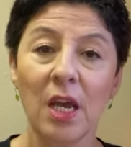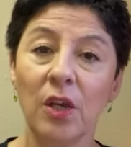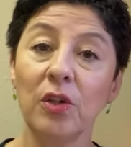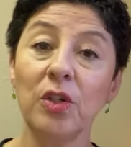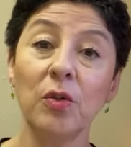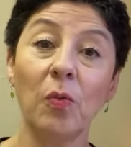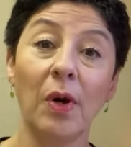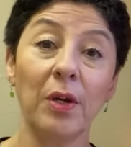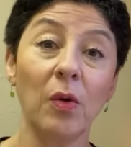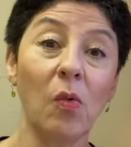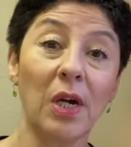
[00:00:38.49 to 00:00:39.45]
You can do it
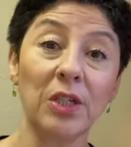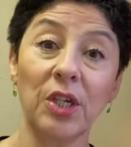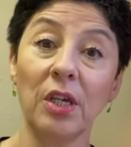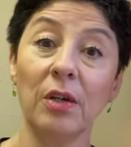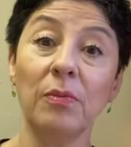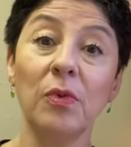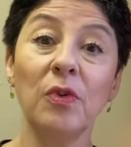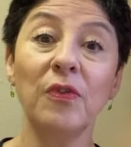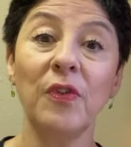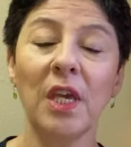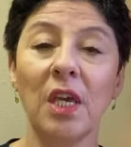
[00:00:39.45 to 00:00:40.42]
while you're watching a
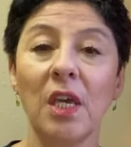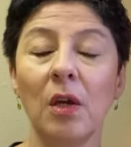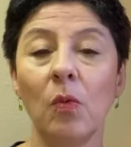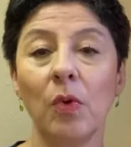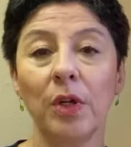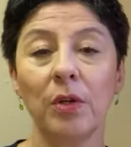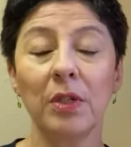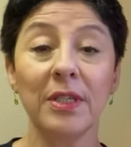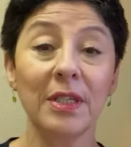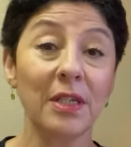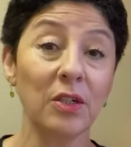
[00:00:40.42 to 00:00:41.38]
movie, while you're
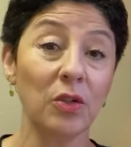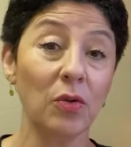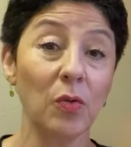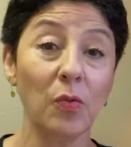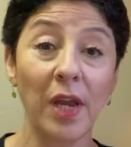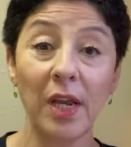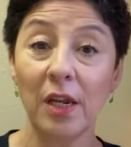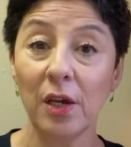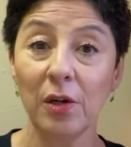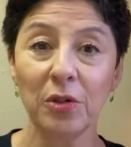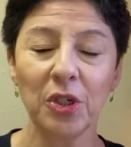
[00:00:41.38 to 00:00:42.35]
listening to a
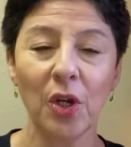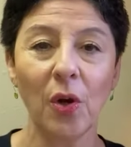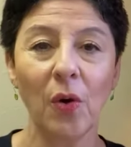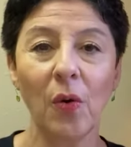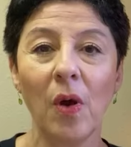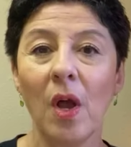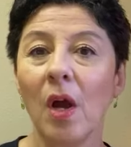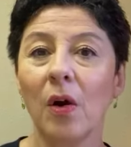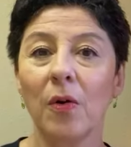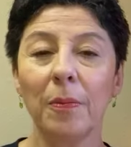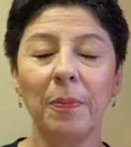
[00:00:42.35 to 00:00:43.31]
radio show
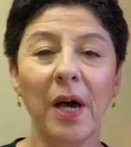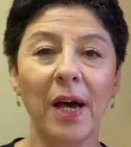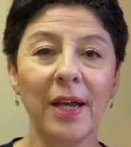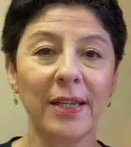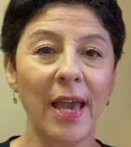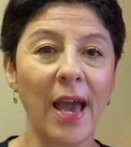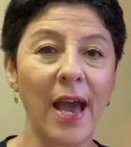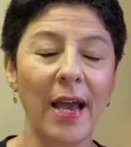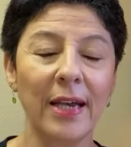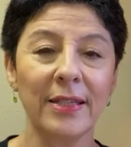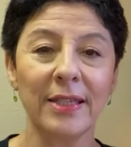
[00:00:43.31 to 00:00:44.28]
or a
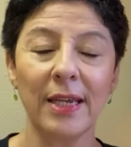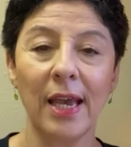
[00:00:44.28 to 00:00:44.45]
podcast,